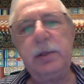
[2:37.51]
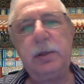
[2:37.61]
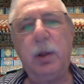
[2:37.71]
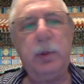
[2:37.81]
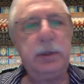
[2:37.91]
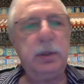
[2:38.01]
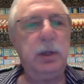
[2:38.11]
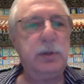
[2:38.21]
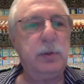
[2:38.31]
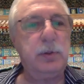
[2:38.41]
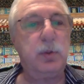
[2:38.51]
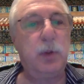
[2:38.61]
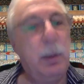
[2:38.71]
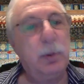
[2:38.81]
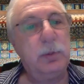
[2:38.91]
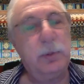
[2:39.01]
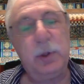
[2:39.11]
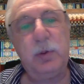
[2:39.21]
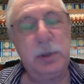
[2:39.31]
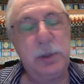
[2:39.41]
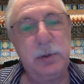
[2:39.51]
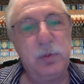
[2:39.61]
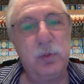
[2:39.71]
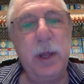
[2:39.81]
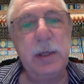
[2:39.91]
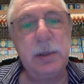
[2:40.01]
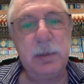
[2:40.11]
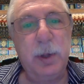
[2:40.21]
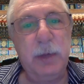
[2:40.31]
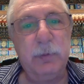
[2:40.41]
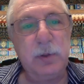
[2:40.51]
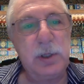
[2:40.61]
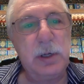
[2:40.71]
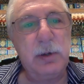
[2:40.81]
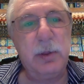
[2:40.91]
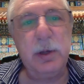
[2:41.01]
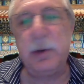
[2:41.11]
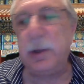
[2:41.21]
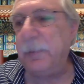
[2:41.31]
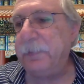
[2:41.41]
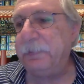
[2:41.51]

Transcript: as global intellectuals grappled with the questions raised by evolutionary theory.